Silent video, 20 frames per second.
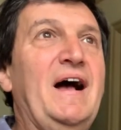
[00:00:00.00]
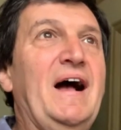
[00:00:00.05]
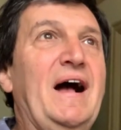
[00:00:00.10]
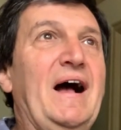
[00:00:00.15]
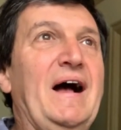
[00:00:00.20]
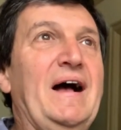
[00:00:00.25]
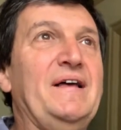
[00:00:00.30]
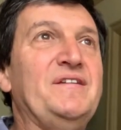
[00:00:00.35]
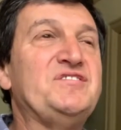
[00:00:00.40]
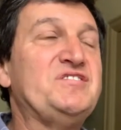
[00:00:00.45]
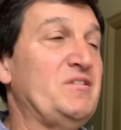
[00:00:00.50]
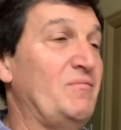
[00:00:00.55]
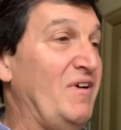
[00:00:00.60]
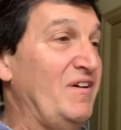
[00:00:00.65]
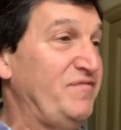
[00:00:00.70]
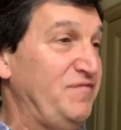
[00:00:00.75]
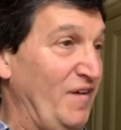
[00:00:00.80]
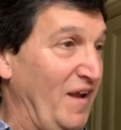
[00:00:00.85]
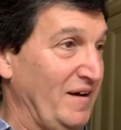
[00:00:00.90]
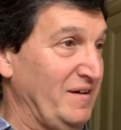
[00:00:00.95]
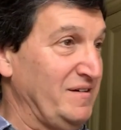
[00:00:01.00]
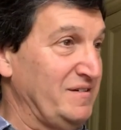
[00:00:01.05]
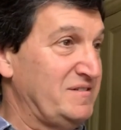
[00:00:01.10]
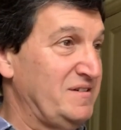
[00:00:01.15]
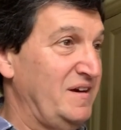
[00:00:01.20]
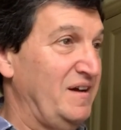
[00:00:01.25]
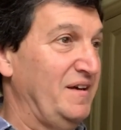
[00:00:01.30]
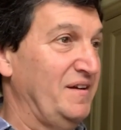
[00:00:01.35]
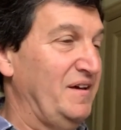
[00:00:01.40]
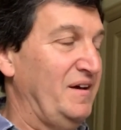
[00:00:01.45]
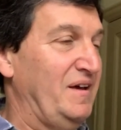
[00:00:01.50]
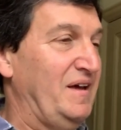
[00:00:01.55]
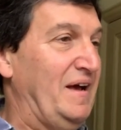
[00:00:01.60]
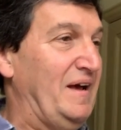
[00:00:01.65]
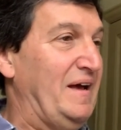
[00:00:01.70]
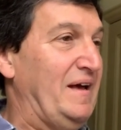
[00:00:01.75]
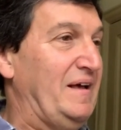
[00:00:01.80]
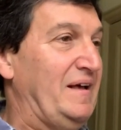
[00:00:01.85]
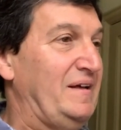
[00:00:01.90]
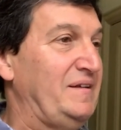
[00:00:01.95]
And so I flunked, and I
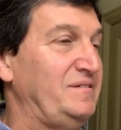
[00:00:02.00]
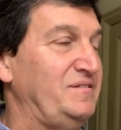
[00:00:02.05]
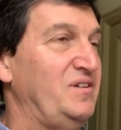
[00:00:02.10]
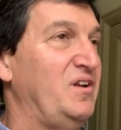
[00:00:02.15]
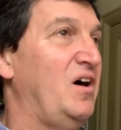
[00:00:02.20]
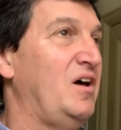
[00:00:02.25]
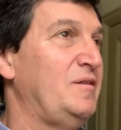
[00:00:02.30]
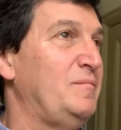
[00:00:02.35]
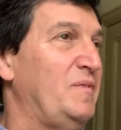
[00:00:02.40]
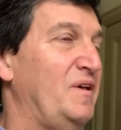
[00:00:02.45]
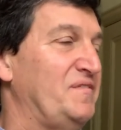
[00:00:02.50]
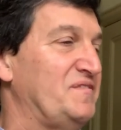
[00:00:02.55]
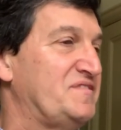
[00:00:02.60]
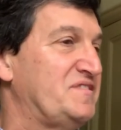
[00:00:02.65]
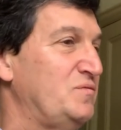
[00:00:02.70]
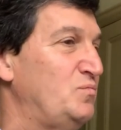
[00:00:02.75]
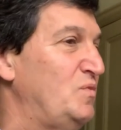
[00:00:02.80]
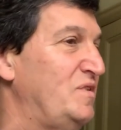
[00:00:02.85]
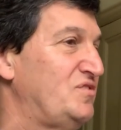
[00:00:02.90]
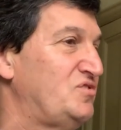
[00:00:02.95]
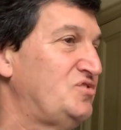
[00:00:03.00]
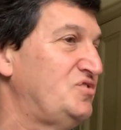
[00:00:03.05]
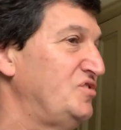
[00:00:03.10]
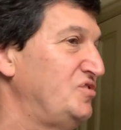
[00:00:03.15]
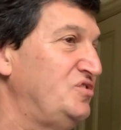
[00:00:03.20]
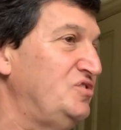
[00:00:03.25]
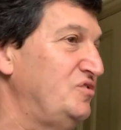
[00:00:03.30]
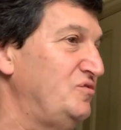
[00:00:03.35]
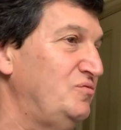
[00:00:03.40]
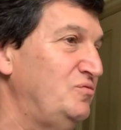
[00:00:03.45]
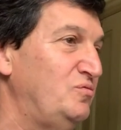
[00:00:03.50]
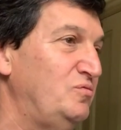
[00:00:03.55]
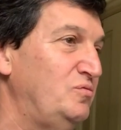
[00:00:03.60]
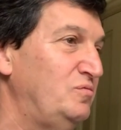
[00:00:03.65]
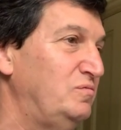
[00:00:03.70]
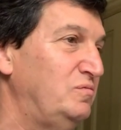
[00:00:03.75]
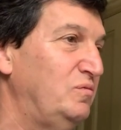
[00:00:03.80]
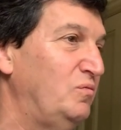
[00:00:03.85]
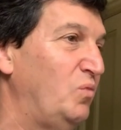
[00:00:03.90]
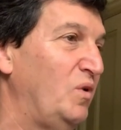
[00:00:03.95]
had 9 months in which to do
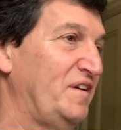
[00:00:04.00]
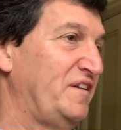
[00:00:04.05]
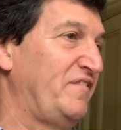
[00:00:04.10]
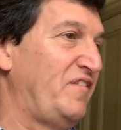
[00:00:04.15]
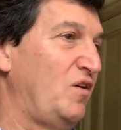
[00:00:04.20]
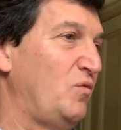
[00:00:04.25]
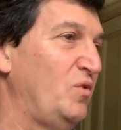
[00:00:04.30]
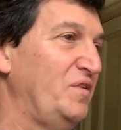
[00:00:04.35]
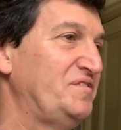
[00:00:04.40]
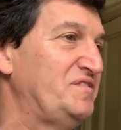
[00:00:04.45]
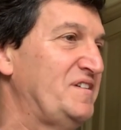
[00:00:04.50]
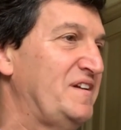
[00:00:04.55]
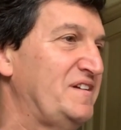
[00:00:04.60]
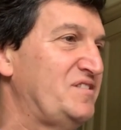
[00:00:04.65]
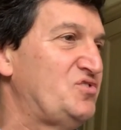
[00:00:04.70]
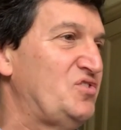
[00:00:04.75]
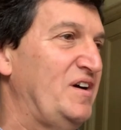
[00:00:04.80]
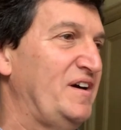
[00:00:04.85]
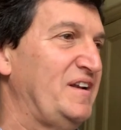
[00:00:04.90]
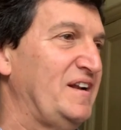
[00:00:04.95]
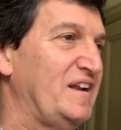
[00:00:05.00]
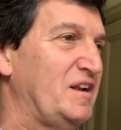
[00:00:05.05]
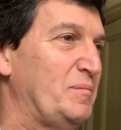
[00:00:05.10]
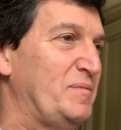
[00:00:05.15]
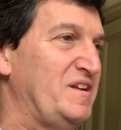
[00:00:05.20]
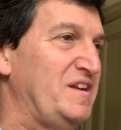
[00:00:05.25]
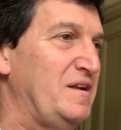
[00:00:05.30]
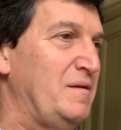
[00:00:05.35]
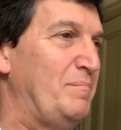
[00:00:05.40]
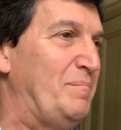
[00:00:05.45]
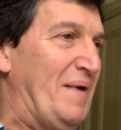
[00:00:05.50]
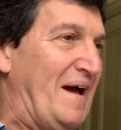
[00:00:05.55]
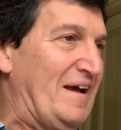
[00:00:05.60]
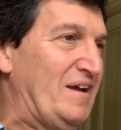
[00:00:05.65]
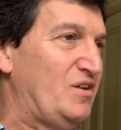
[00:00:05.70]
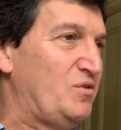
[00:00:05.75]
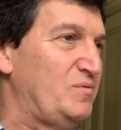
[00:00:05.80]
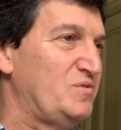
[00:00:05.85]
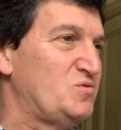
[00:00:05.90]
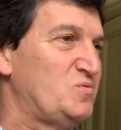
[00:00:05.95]
whatever I wanted. I tried a little bit in the
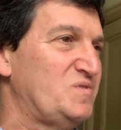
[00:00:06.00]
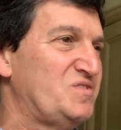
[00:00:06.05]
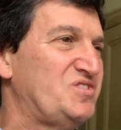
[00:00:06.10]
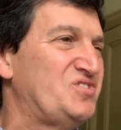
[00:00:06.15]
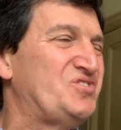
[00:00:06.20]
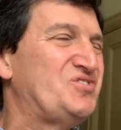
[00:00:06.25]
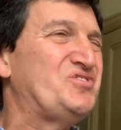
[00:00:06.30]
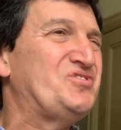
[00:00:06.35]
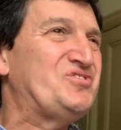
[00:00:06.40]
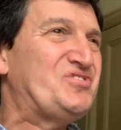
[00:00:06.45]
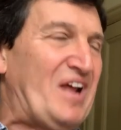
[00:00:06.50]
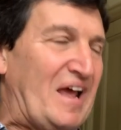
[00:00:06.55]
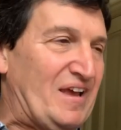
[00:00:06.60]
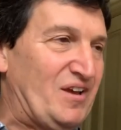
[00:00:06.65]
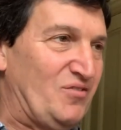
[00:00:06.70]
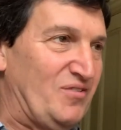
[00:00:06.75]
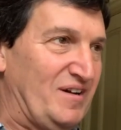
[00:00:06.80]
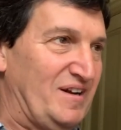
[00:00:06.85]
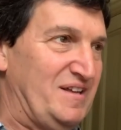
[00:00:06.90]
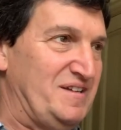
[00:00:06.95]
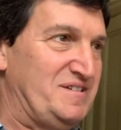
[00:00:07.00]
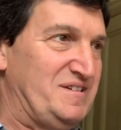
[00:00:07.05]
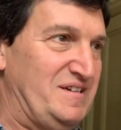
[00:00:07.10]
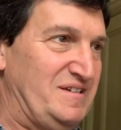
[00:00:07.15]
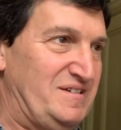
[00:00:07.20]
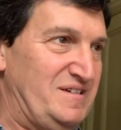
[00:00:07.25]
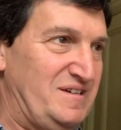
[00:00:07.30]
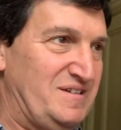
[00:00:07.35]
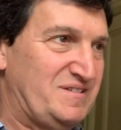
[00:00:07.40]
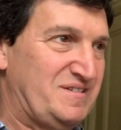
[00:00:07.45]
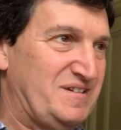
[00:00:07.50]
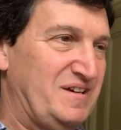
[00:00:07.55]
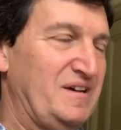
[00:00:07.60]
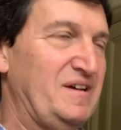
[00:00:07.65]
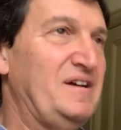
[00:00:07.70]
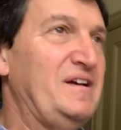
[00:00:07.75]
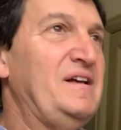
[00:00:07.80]
bank, which was staggeringly tedious.